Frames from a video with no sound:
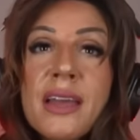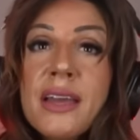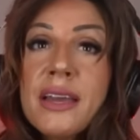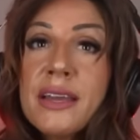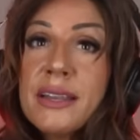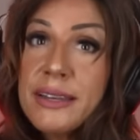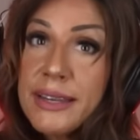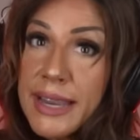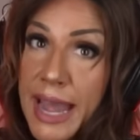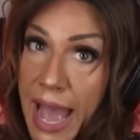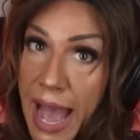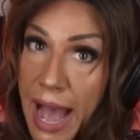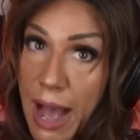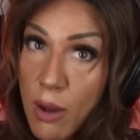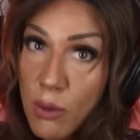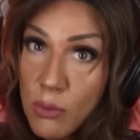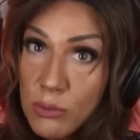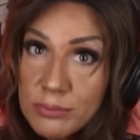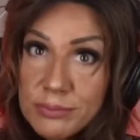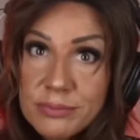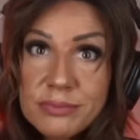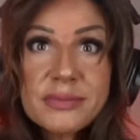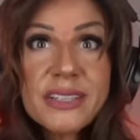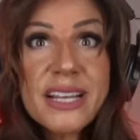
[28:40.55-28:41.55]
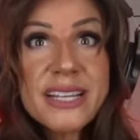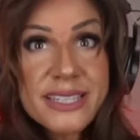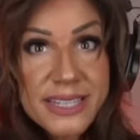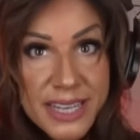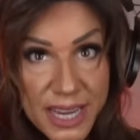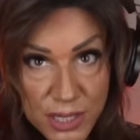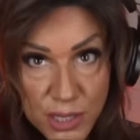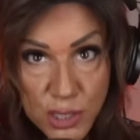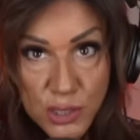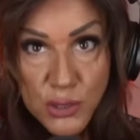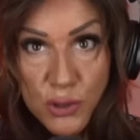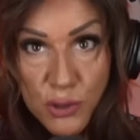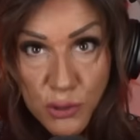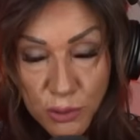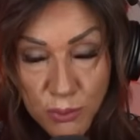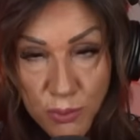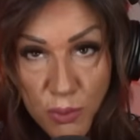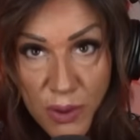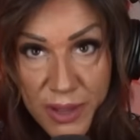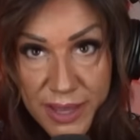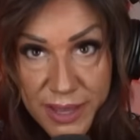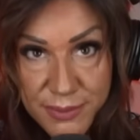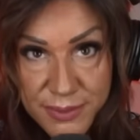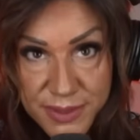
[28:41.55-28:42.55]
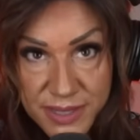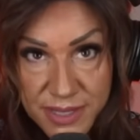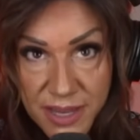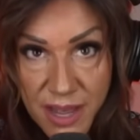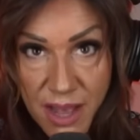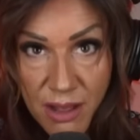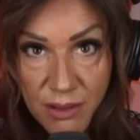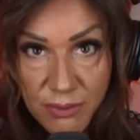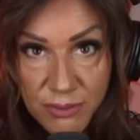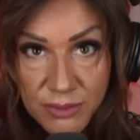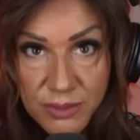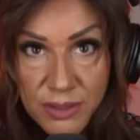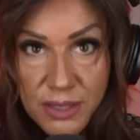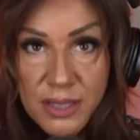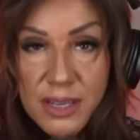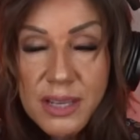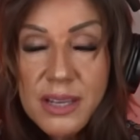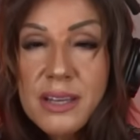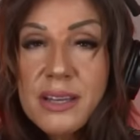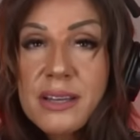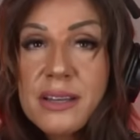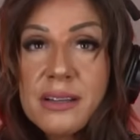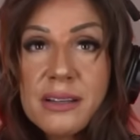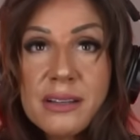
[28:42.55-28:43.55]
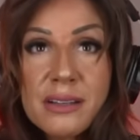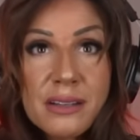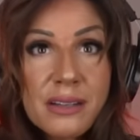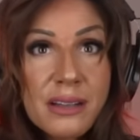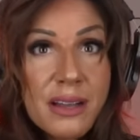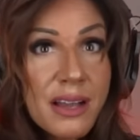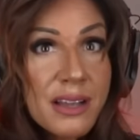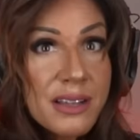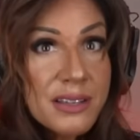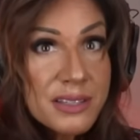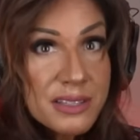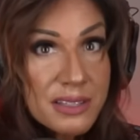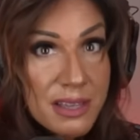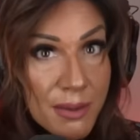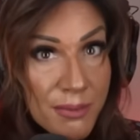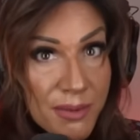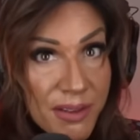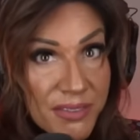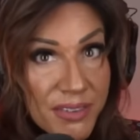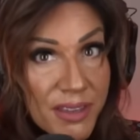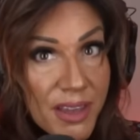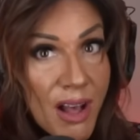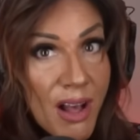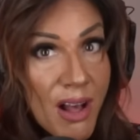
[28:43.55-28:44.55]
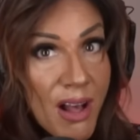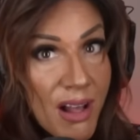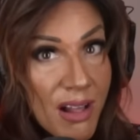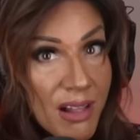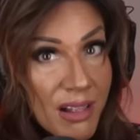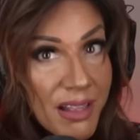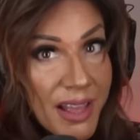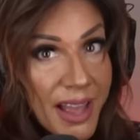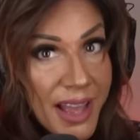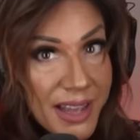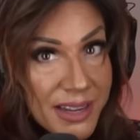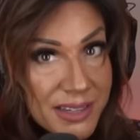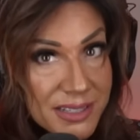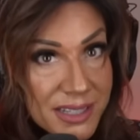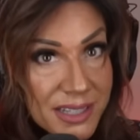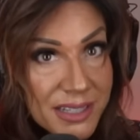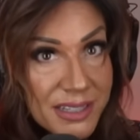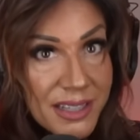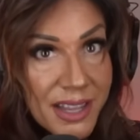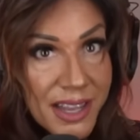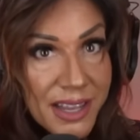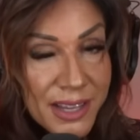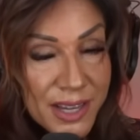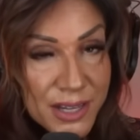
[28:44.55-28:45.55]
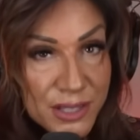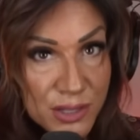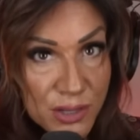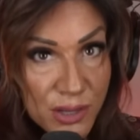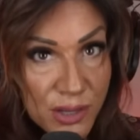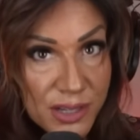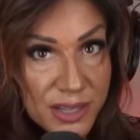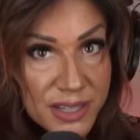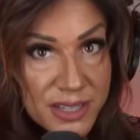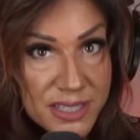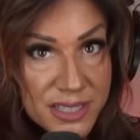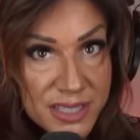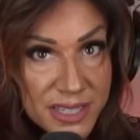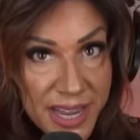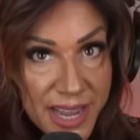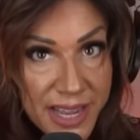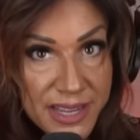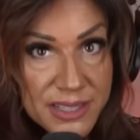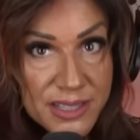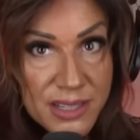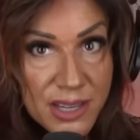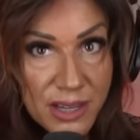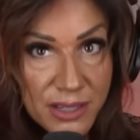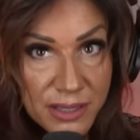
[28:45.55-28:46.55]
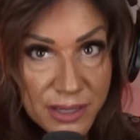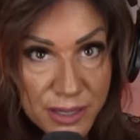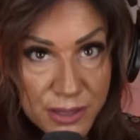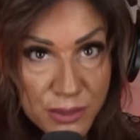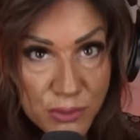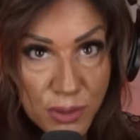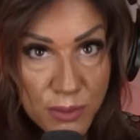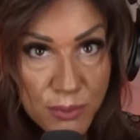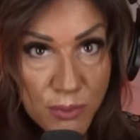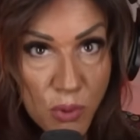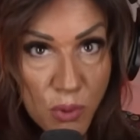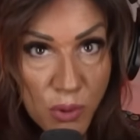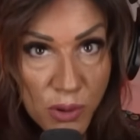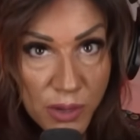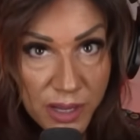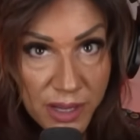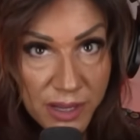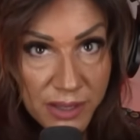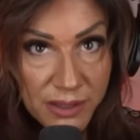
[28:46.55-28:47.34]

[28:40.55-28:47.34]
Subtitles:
Now, let's get to Turtle Boy himself. Some of y'all acted like I took a stance on his reporting.